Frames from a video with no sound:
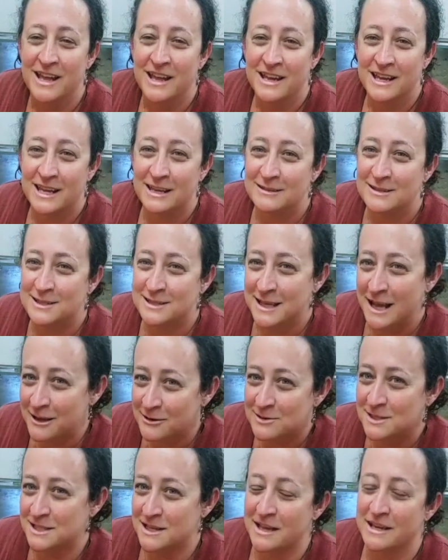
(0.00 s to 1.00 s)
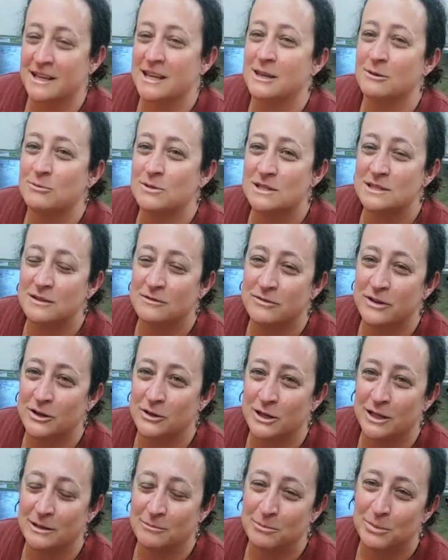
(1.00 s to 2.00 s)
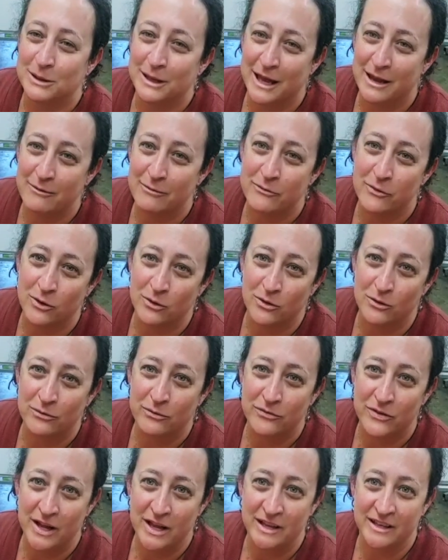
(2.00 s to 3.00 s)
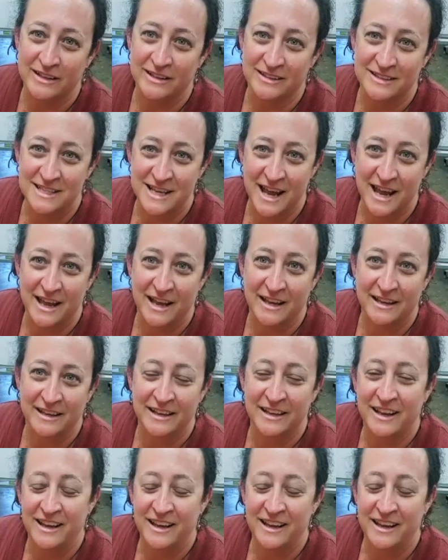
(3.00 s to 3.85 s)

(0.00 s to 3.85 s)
he sounds like he was a very playful, fun dad.